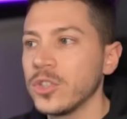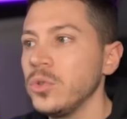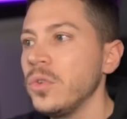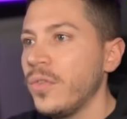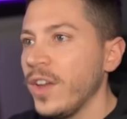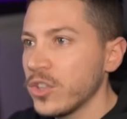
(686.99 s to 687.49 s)
So
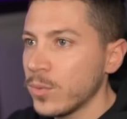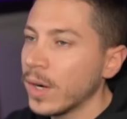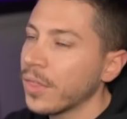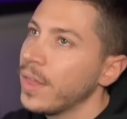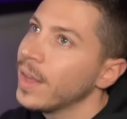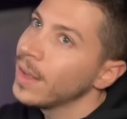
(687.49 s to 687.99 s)
you fix one
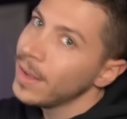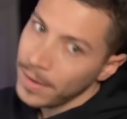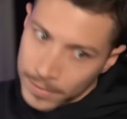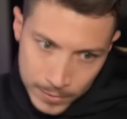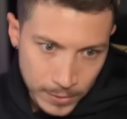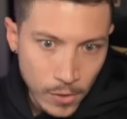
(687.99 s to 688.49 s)
thing,
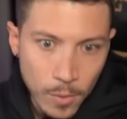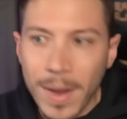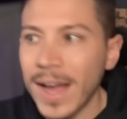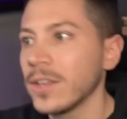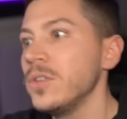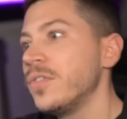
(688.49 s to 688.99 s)
you go
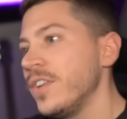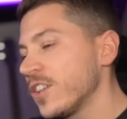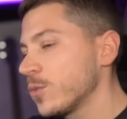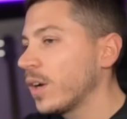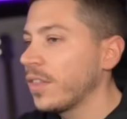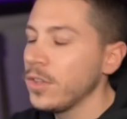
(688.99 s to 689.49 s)
back, you fix
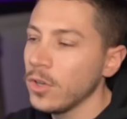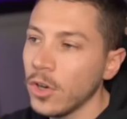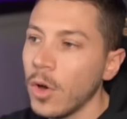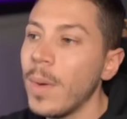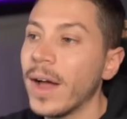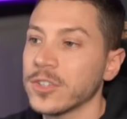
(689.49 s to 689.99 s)
one thing, you go back.